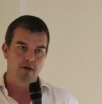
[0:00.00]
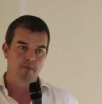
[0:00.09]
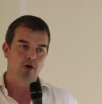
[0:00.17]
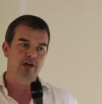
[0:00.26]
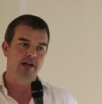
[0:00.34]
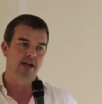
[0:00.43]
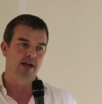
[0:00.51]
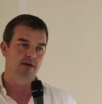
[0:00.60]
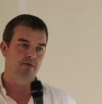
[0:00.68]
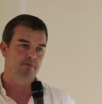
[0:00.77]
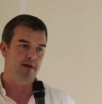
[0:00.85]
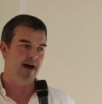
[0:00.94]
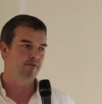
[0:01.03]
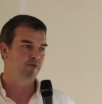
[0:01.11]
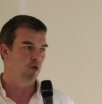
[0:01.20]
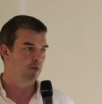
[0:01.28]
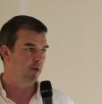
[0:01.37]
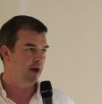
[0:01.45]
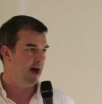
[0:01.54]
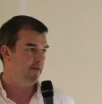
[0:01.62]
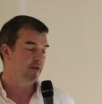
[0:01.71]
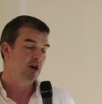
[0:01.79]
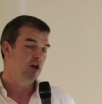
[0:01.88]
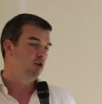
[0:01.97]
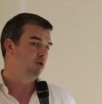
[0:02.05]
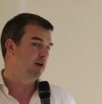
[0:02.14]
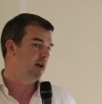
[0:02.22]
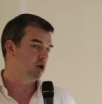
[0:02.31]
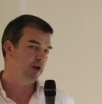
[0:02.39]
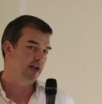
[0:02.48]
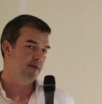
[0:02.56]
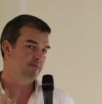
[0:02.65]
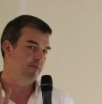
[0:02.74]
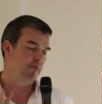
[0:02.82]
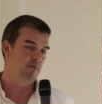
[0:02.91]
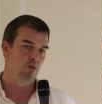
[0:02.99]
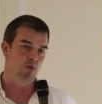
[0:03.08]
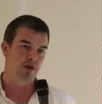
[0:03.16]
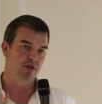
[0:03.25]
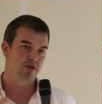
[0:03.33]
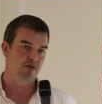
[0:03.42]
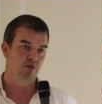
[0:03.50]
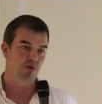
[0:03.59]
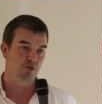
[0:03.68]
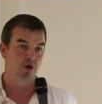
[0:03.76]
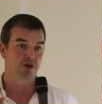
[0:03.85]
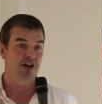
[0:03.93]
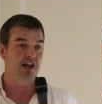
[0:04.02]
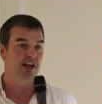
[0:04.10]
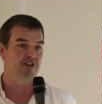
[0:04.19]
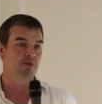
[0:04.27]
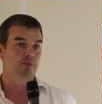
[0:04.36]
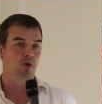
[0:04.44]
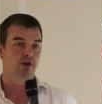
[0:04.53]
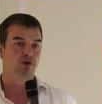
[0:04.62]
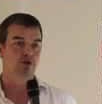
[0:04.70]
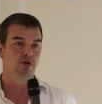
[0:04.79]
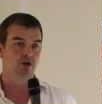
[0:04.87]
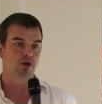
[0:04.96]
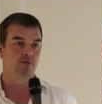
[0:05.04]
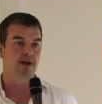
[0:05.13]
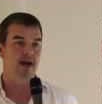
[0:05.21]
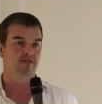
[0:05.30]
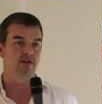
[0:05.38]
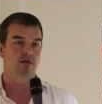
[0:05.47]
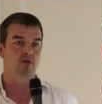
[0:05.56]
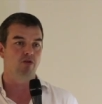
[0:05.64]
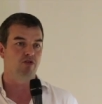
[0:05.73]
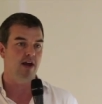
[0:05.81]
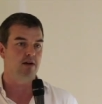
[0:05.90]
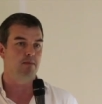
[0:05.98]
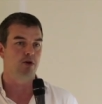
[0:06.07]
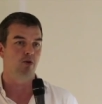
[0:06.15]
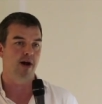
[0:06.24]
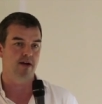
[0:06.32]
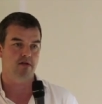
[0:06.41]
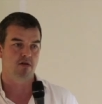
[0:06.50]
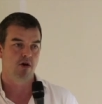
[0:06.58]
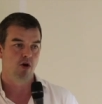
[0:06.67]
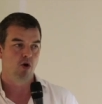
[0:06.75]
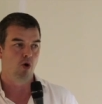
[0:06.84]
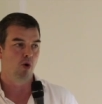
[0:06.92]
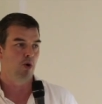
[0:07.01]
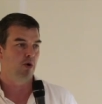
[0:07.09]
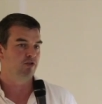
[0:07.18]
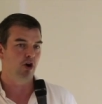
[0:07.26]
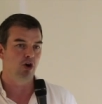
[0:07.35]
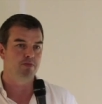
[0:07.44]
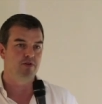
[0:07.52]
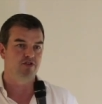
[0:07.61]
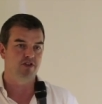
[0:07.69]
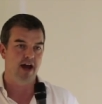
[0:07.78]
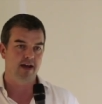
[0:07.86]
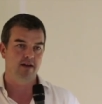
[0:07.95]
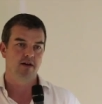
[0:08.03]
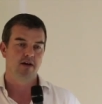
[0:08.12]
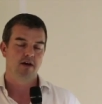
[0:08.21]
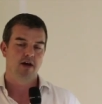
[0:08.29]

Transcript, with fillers: modeling platform that we have, you can literally, with one click, deploy Kubernetes onto AWS or onto OpenStack.